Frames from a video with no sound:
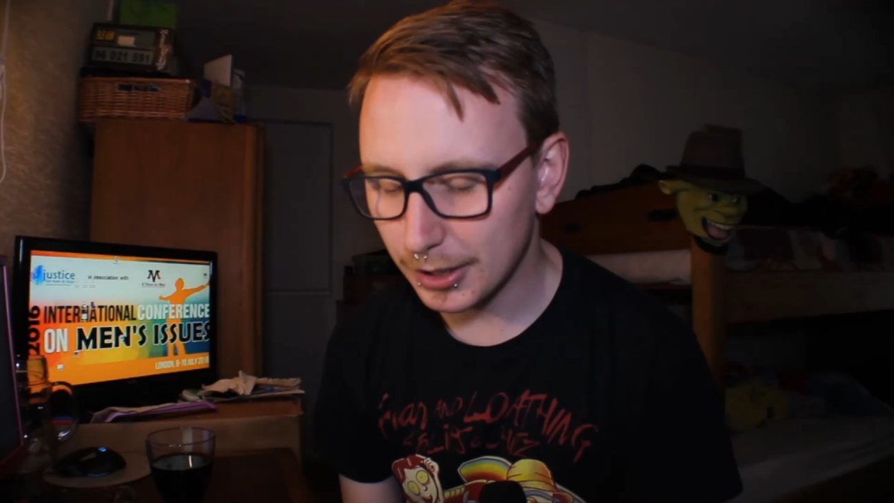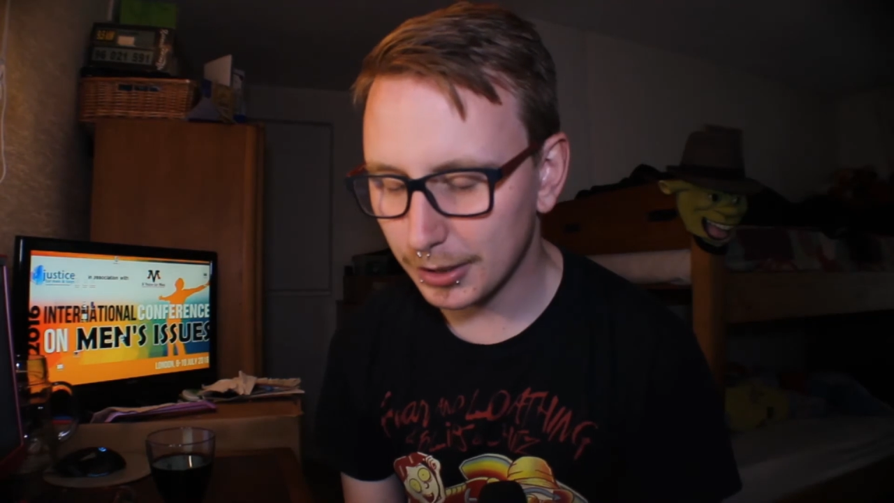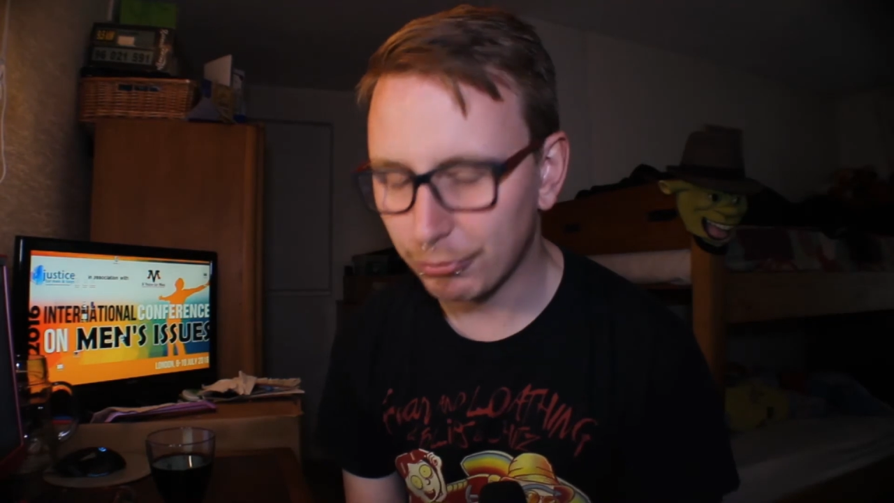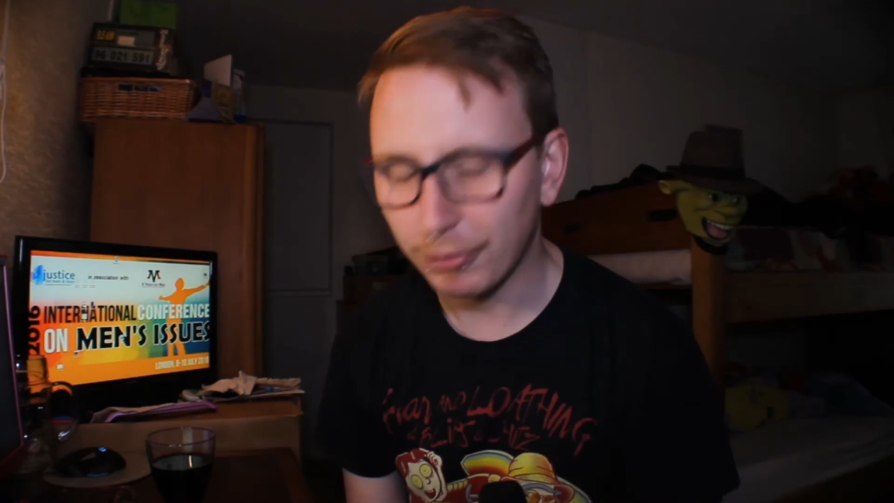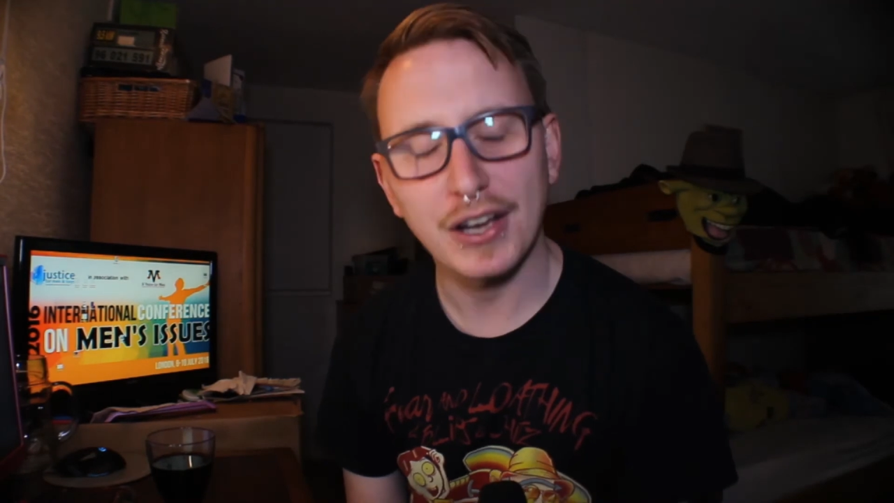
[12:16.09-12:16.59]

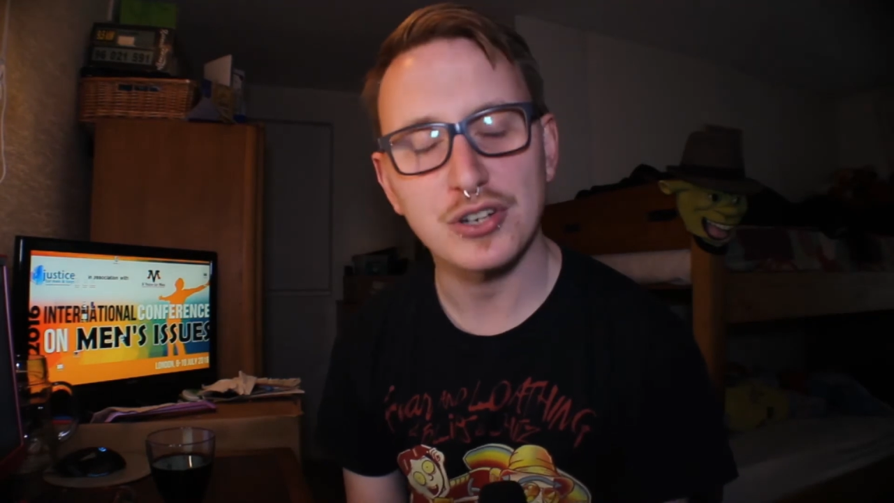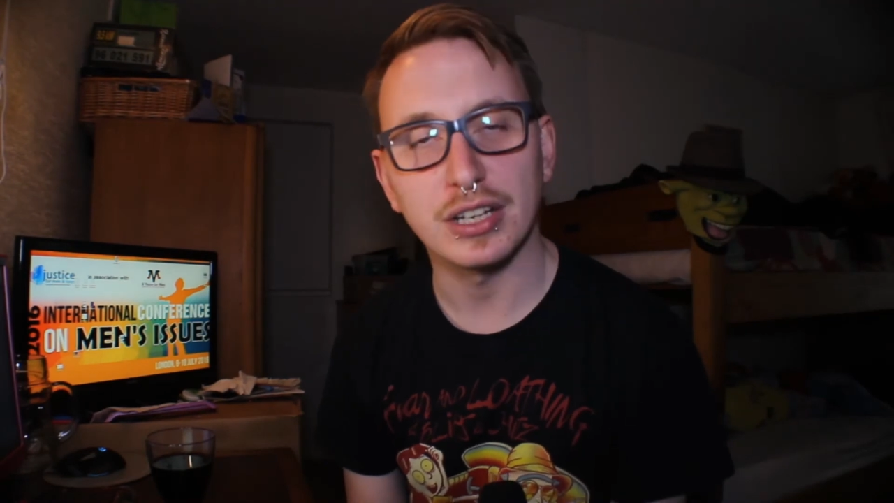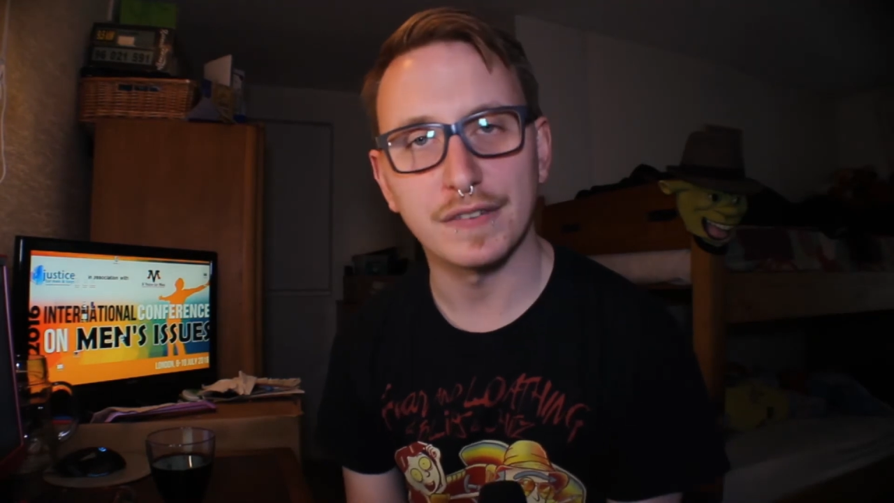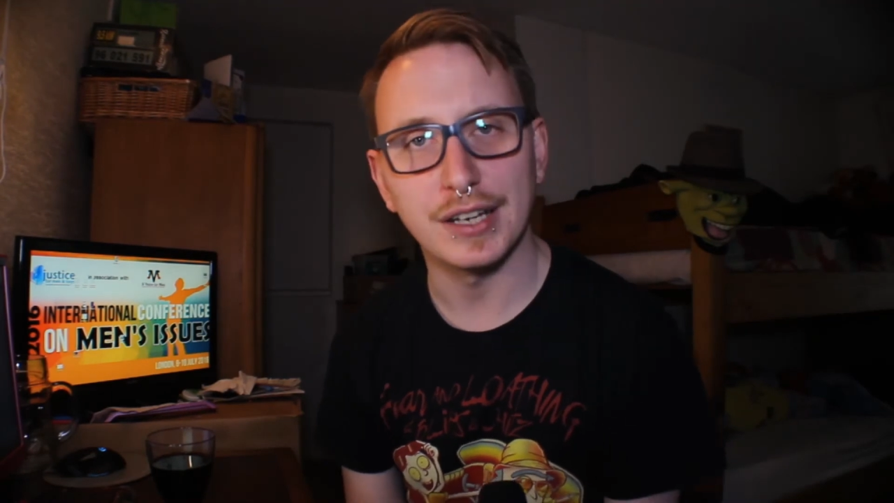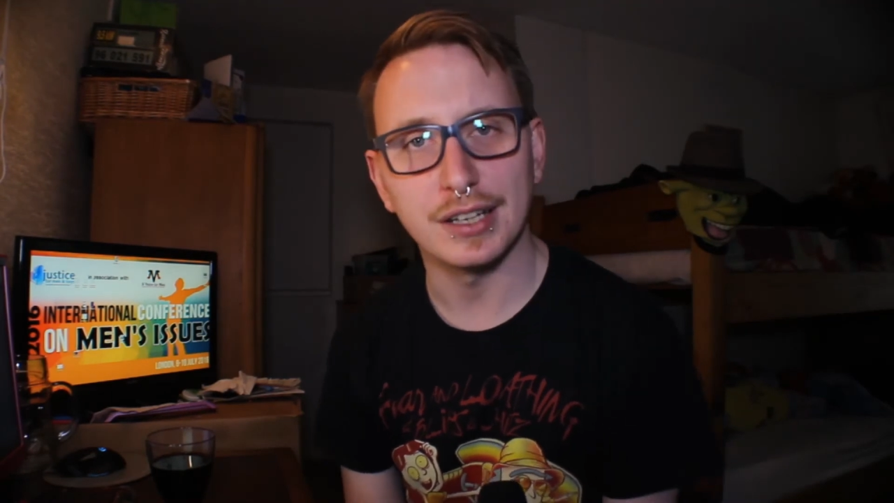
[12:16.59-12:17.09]
professionally
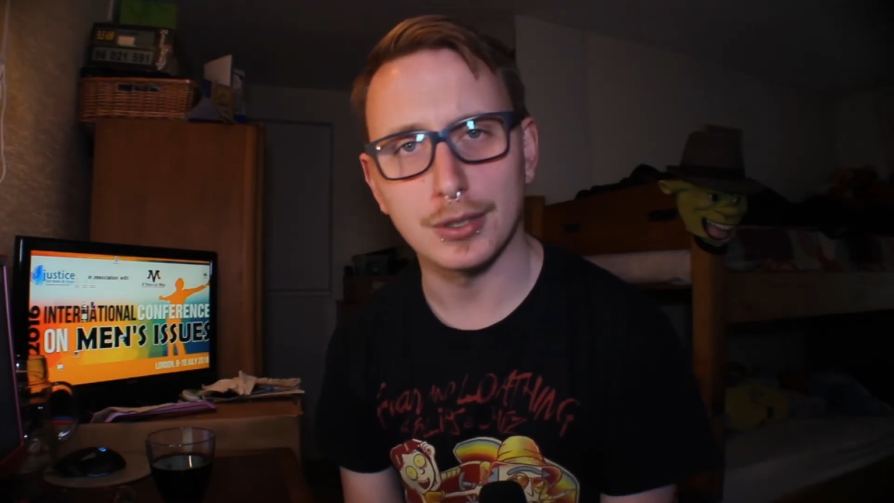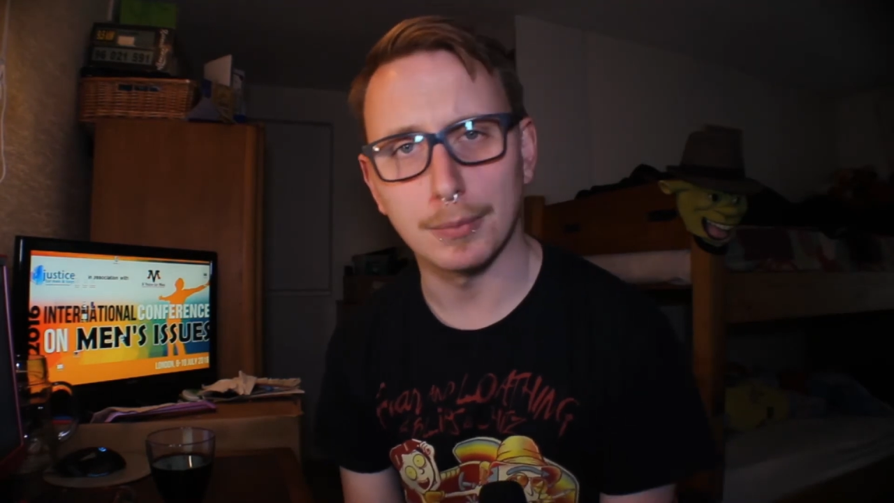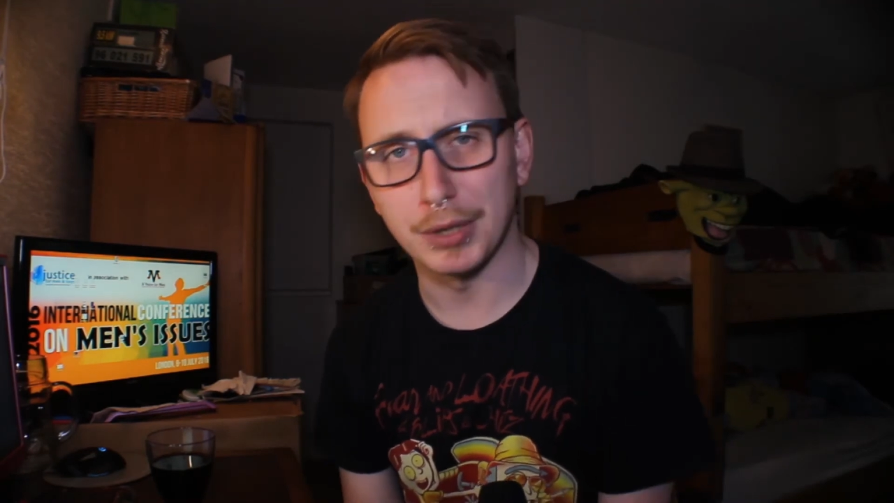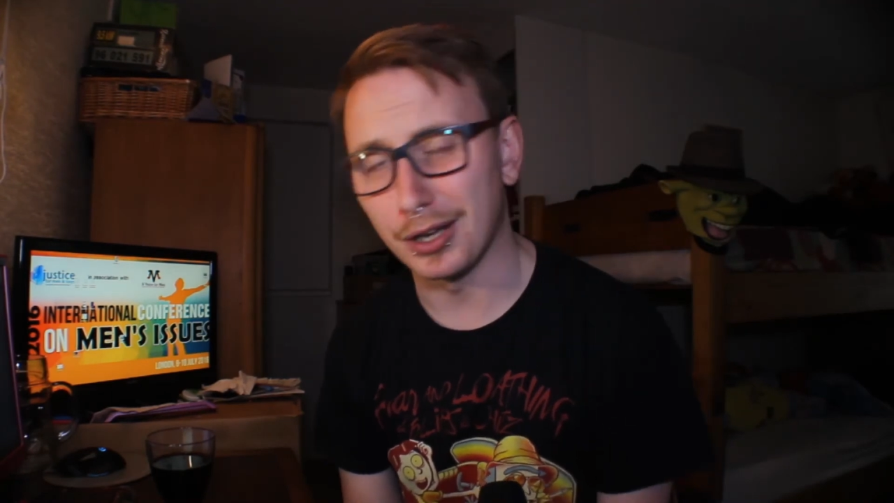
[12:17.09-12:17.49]
offended jump in and go,